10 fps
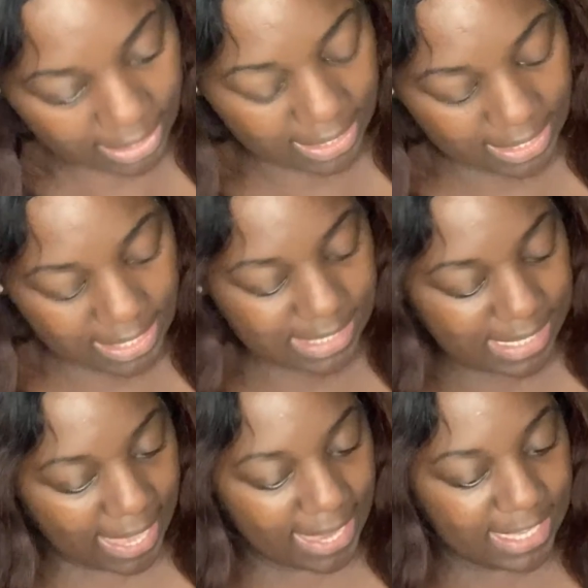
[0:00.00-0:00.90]
is
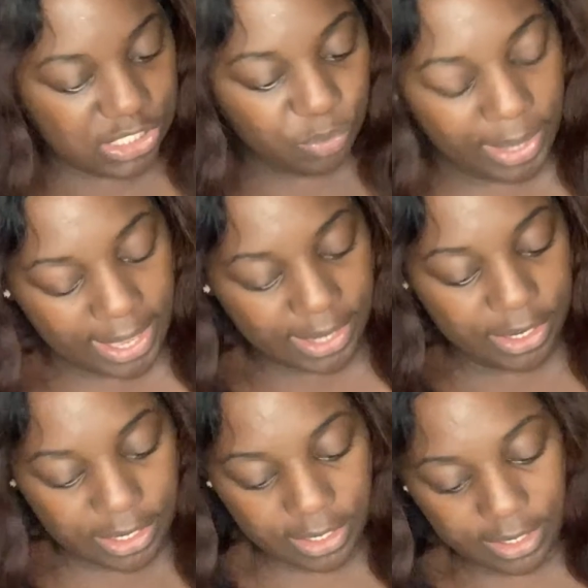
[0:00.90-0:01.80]
a
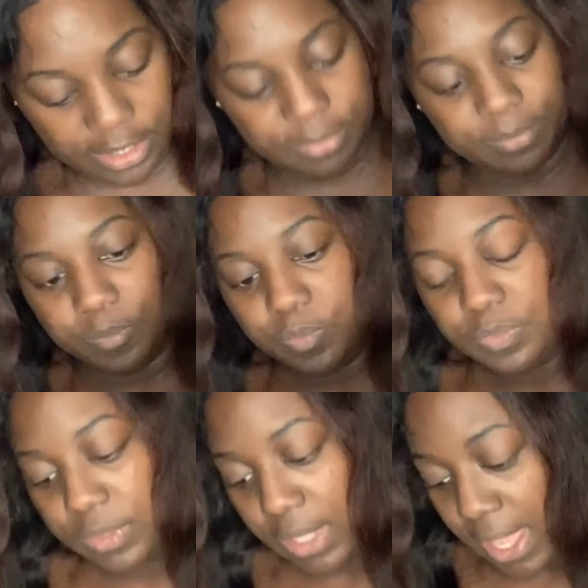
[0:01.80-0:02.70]
sweater.
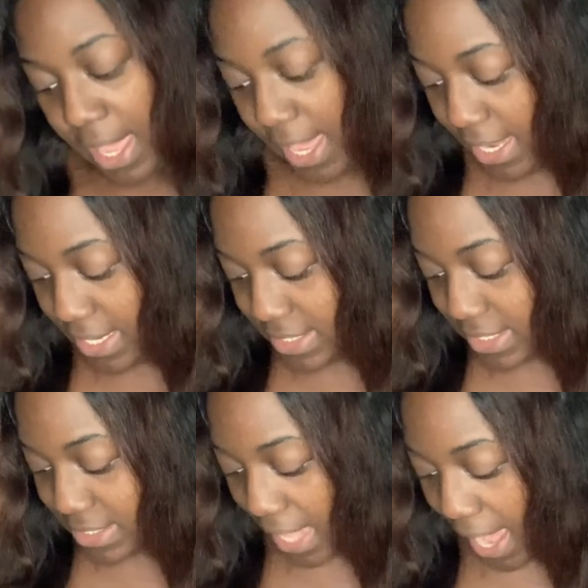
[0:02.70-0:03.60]
It is in
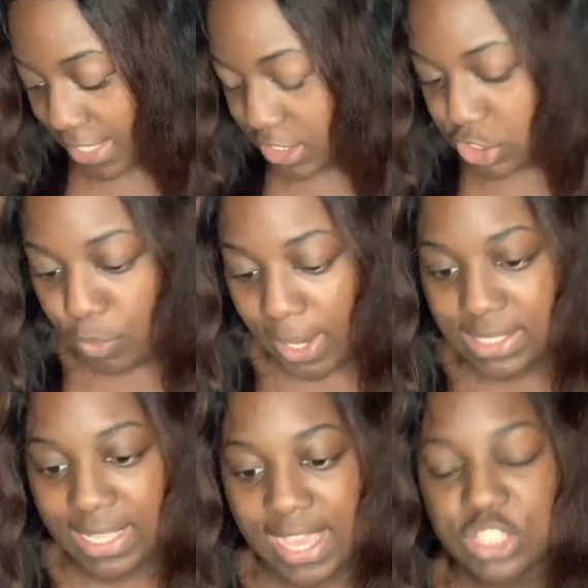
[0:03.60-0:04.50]
a size 2X
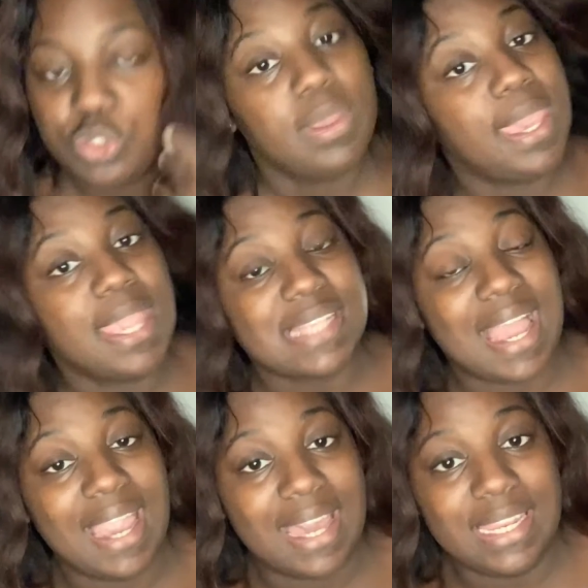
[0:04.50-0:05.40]
slash 3X. I
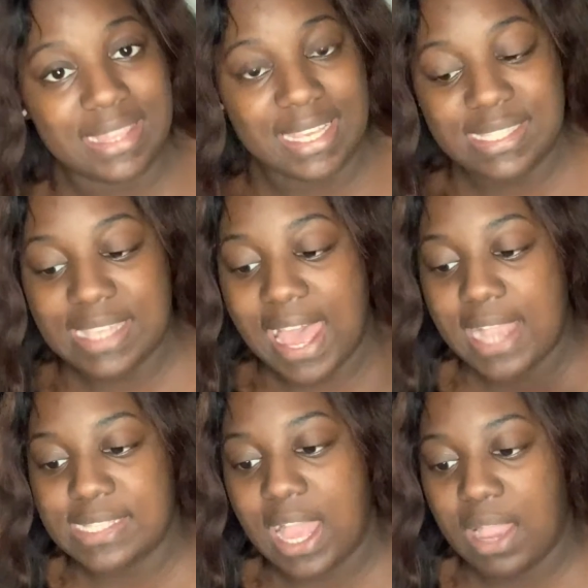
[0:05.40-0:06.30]
got it that
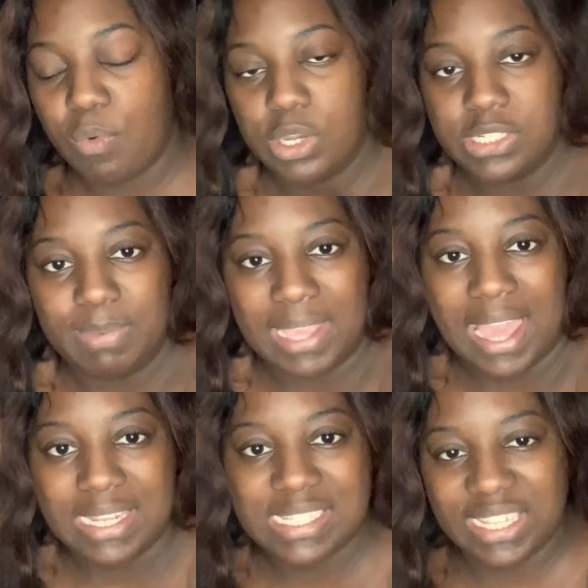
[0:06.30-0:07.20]
size. I wanted to be
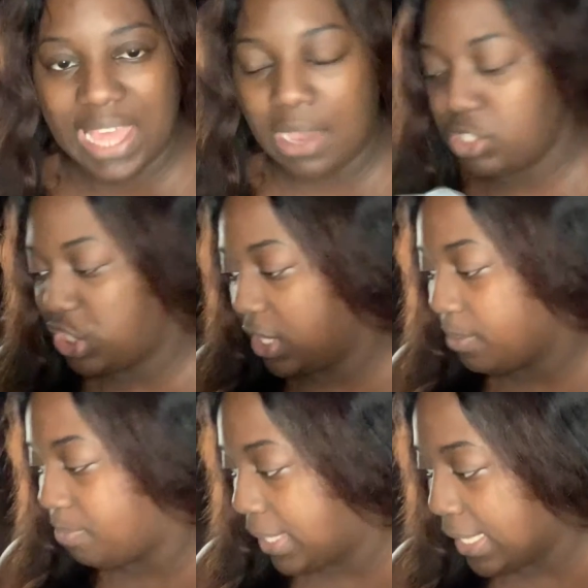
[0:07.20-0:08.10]
kind of slouchy
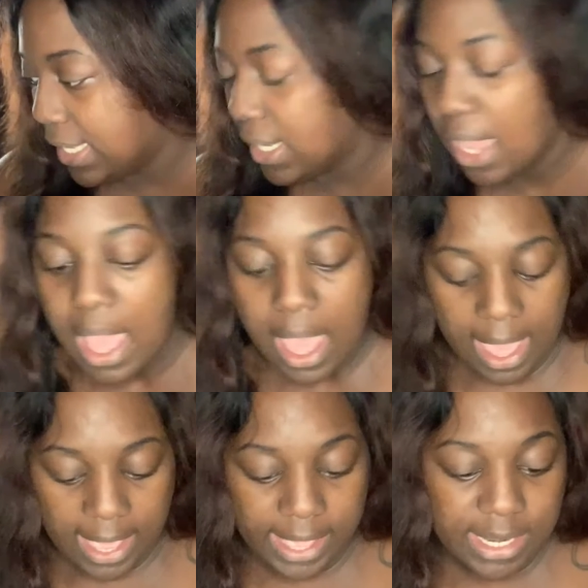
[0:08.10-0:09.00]
and big.
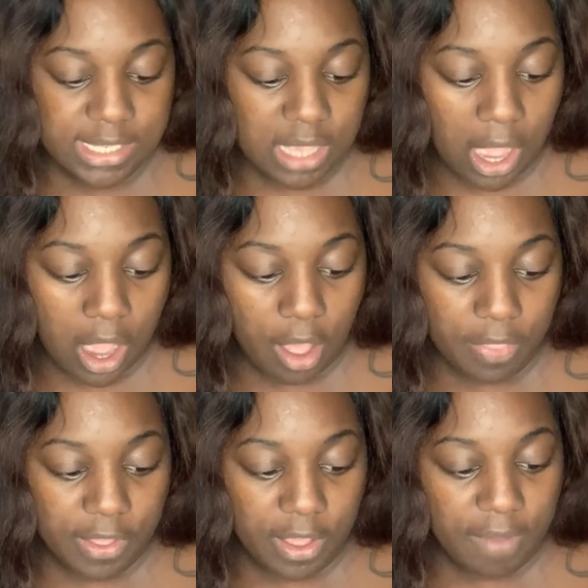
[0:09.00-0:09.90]
It is
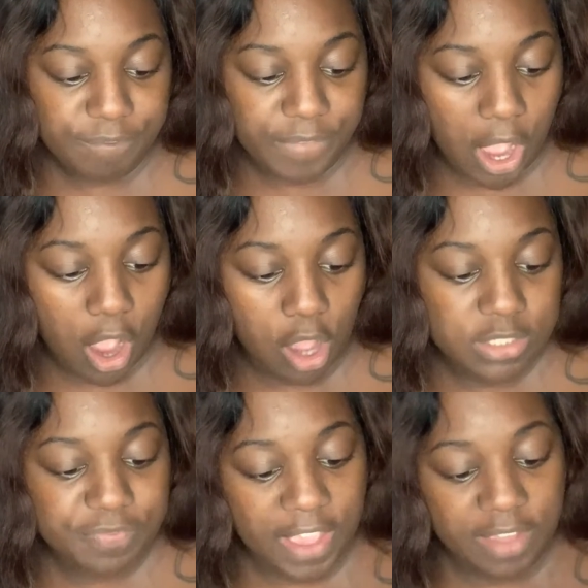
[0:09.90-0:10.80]
called the
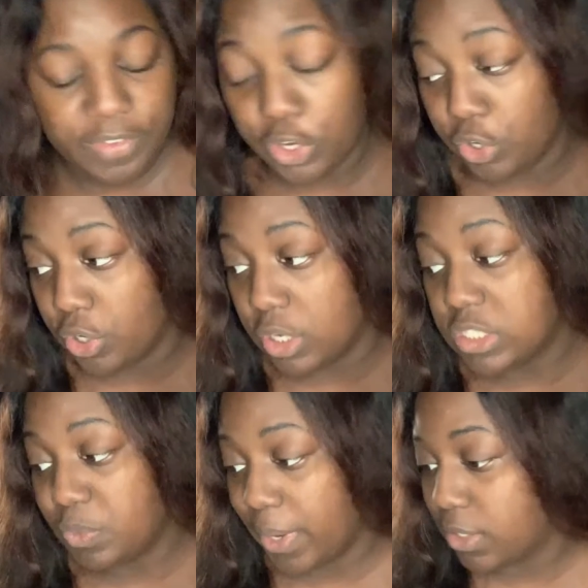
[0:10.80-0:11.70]
Fall's Favorite Girl
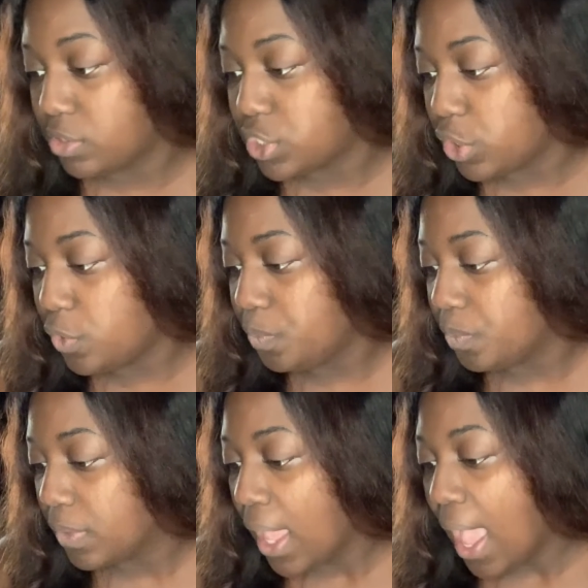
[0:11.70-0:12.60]
Sweater 2.
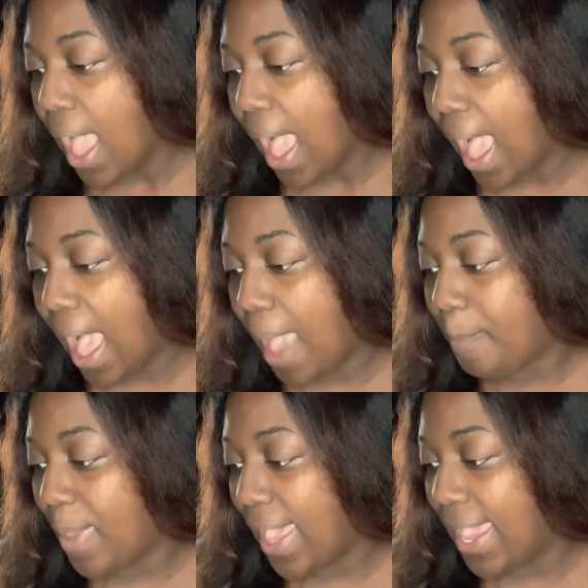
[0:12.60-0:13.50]
I
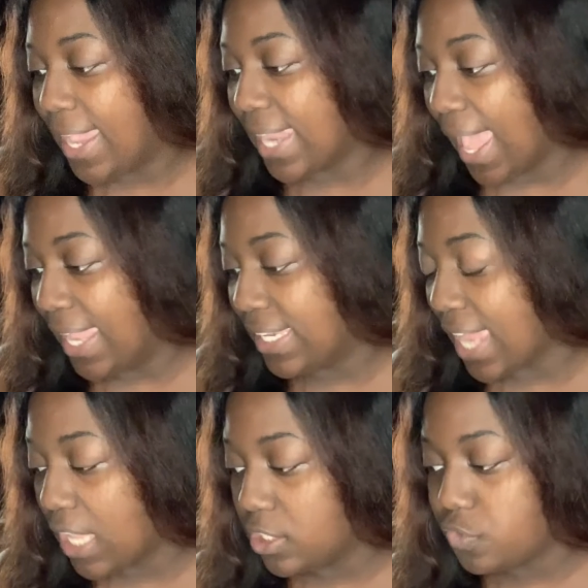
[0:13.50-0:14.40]
paid
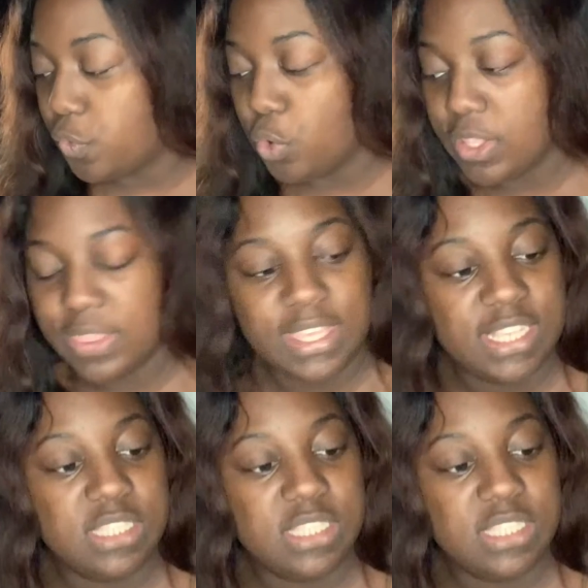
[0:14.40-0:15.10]
$8 for this